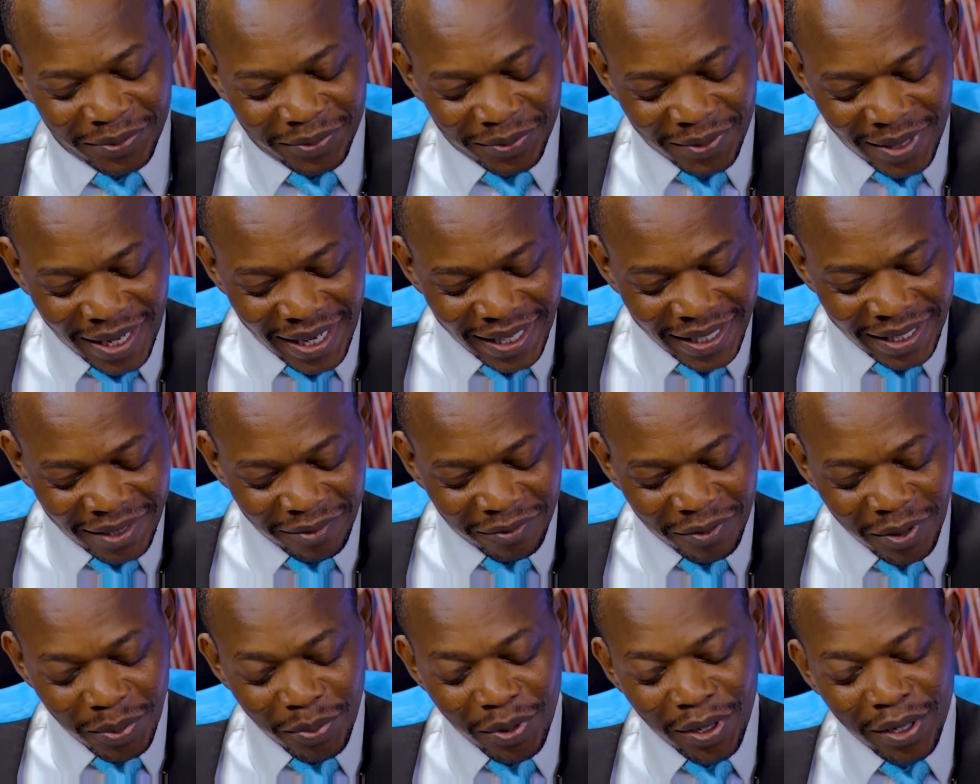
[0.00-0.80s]

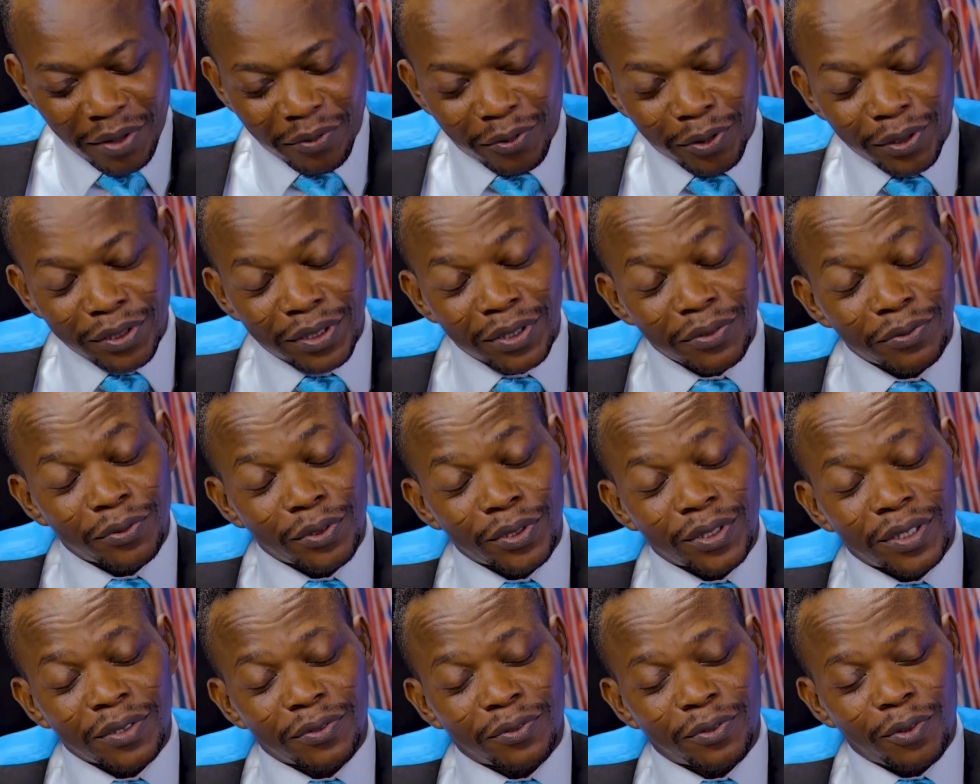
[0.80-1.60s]
Friday, February
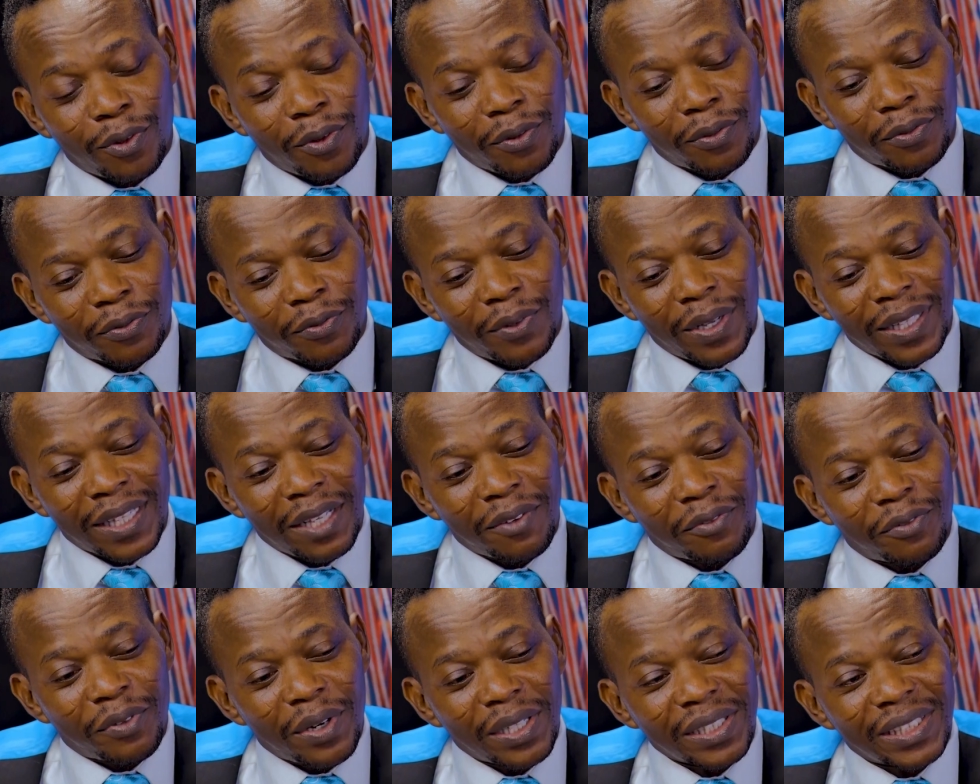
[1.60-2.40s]
1444,
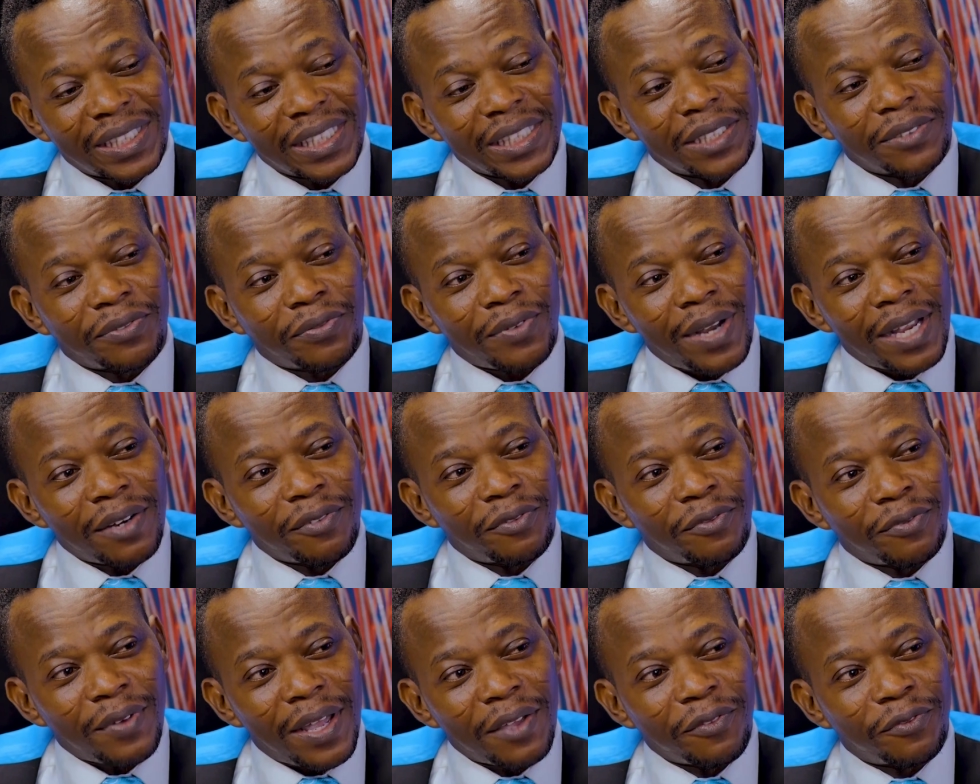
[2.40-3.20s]
Father Francis
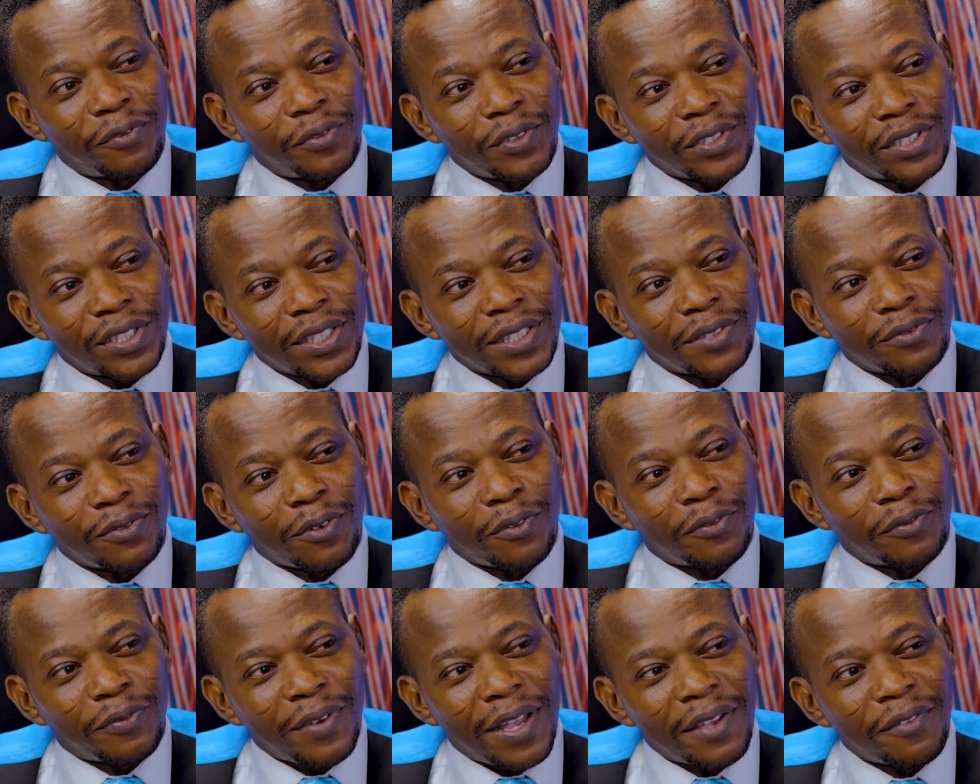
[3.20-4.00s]
fried 5 fishes
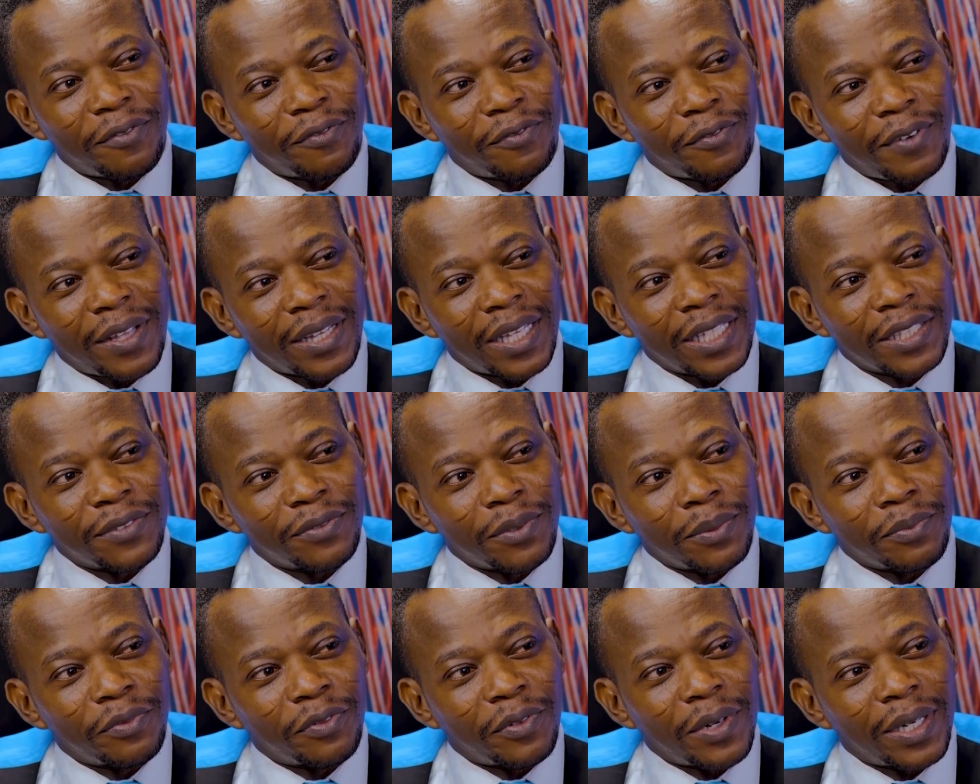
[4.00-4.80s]
for 5 fathers
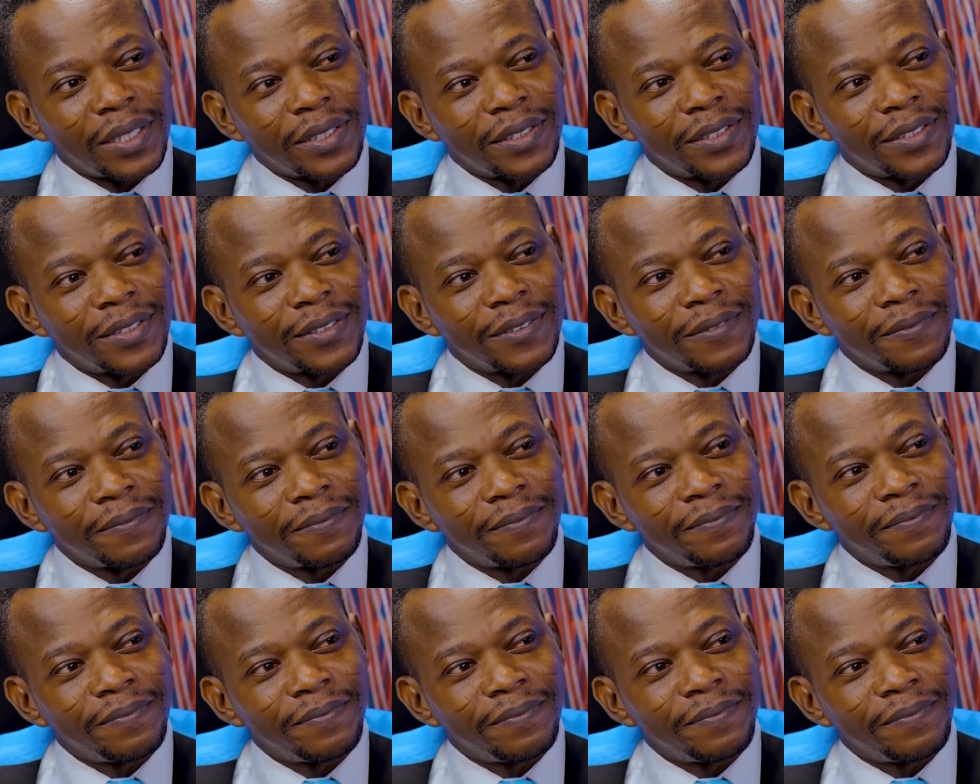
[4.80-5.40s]
from France.